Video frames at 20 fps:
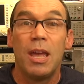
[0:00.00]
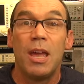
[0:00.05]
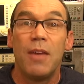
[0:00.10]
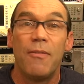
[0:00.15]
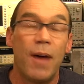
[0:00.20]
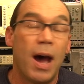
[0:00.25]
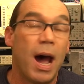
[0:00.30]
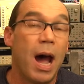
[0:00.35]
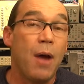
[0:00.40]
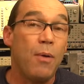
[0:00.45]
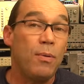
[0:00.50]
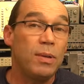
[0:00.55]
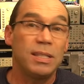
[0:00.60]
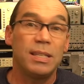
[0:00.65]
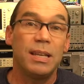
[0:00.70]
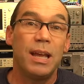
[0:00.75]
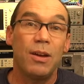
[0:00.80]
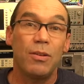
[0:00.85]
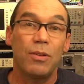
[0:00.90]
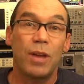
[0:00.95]
If I
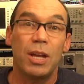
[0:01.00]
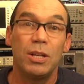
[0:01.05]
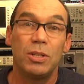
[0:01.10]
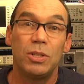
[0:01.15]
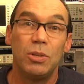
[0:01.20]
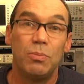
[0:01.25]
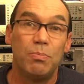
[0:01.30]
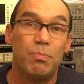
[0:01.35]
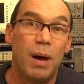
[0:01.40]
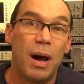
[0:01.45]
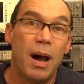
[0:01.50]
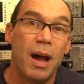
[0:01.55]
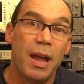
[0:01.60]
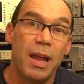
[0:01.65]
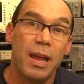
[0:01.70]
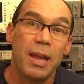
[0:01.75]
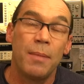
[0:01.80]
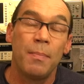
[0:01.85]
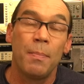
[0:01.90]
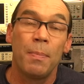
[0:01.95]
was now going to
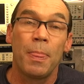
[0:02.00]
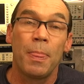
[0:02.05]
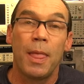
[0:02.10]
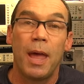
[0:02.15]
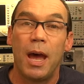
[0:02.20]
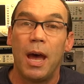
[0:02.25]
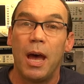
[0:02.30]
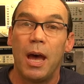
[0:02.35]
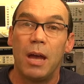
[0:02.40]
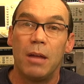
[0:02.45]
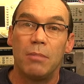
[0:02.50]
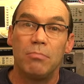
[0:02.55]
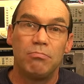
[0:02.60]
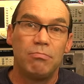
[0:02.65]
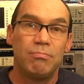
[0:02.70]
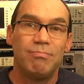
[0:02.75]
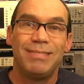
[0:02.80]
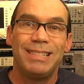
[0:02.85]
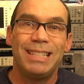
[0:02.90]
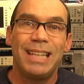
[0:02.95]
buy
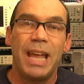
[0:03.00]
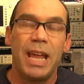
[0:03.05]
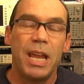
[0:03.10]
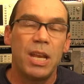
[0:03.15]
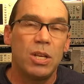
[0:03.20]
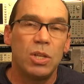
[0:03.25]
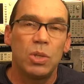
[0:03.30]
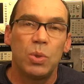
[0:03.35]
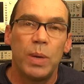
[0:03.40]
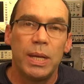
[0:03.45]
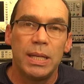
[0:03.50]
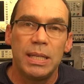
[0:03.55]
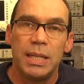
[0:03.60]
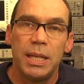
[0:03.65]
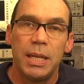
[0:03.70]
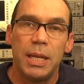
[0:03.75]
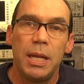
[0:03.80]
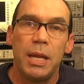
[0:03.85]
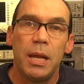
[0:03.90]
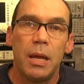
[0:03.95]
10,
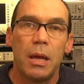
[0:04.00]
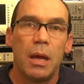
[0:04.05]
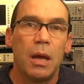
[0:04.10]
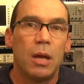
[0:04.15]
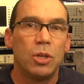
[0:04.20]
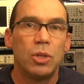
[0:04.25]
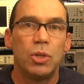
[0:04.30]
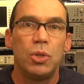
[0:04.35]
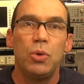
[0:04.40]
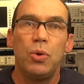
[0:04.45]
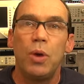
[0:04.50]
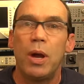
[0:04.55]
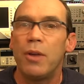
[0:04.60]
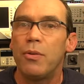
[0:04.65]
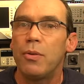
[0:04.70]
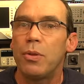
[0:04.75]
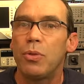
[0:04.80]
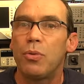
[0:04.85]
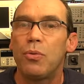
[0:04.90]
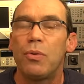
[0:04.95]
20,
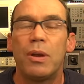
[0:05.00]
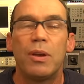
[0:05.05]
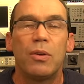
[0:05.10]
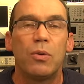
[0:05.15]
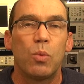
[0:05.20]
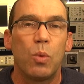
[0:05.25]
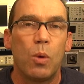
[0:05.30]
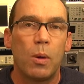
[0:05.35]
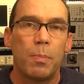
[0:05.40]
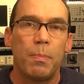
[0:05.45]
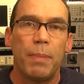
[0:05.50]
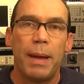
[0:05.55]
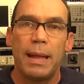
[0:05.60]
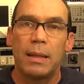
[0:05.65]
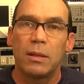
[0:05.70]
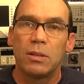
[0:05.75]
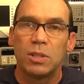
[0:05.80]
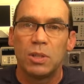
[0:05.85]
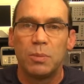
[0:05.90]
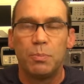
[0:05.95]
200, 300 watt
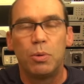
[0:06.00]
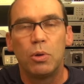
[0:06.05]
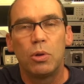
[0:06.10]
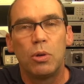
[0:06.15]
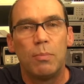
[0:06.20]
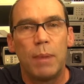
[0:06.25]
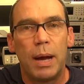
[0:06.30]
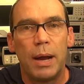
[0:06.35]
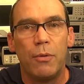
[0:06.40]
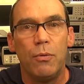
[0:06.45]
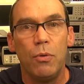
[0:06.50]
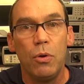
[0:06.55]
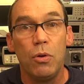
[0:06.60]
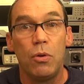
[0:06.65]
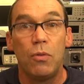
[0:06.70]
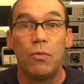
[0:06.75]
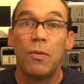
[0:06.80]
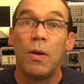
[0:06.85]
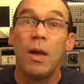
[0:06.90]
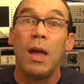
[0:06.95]
panels to put on my
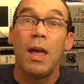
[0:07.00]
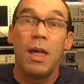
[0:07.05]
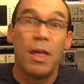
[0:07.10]
roof,